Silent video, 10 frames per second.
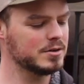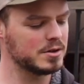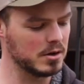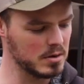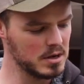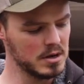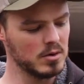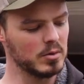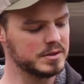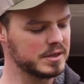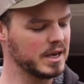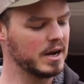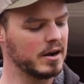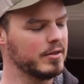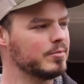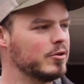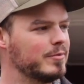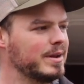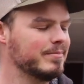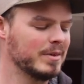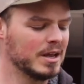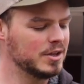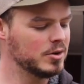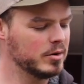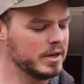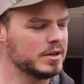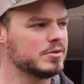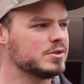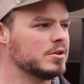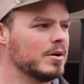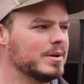So once again, another movement, and you'll get used to it.